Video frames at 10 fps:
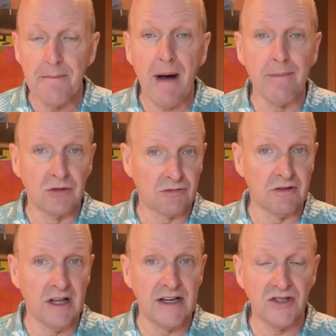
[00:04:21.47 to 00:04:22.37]
public
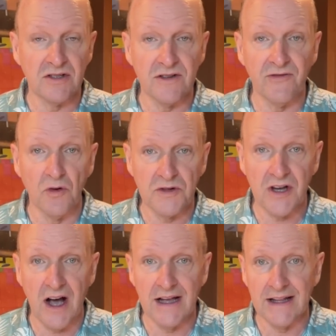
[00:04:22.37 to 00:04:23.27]
relations for
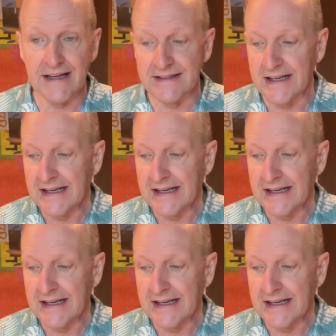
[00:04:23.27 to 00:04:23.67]
Thailand.